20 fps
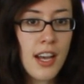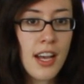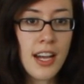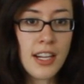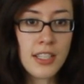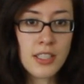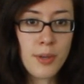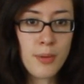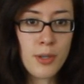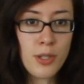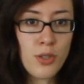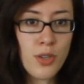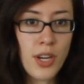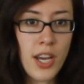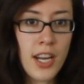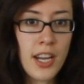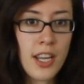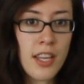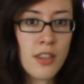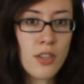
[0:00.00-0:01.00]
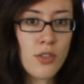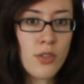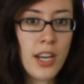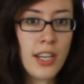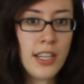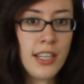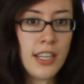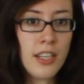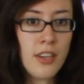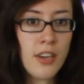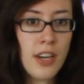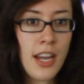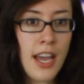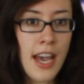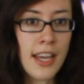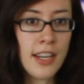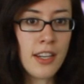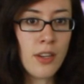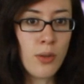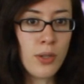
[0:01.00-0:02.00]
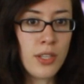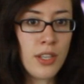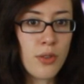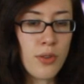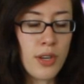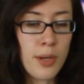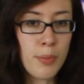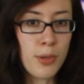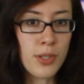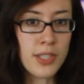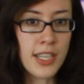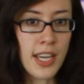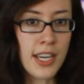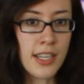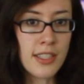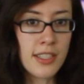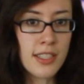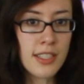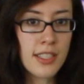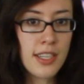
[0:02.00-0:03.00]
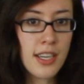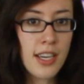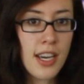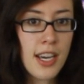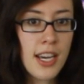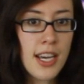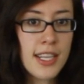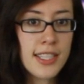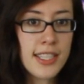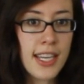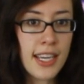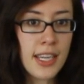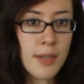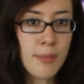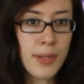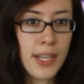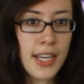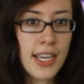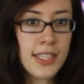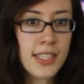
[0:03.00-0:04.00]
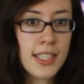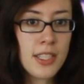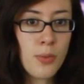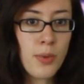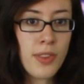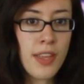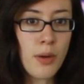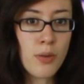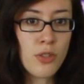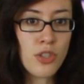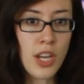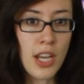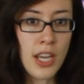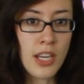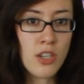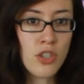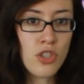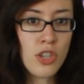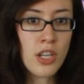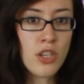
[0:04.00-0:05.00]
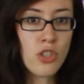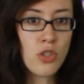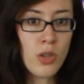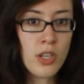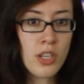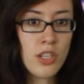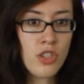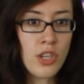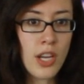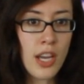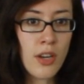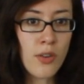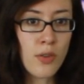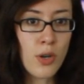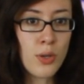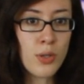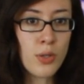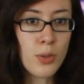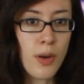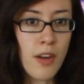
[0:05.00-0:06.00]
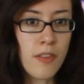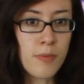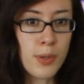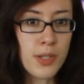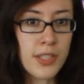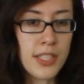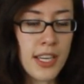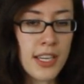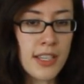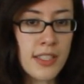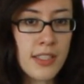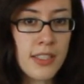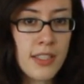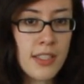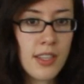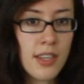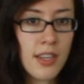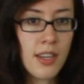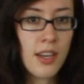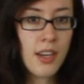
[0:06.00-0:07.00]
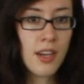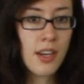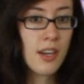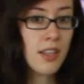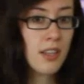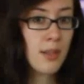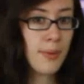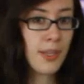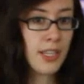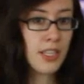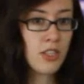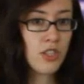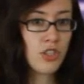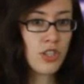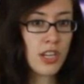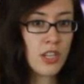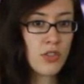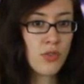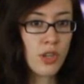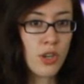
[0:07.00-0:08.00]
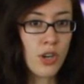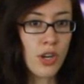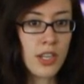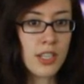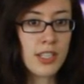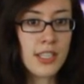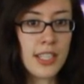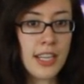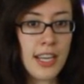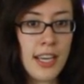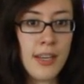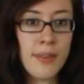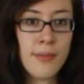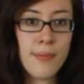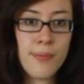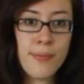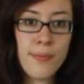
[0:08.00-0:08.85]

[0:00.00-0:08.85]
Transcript: LW Trading in the Trade Leader added only 3%. Second place is without change, and Joiny Jang rose 12%. The biggest change recorded today.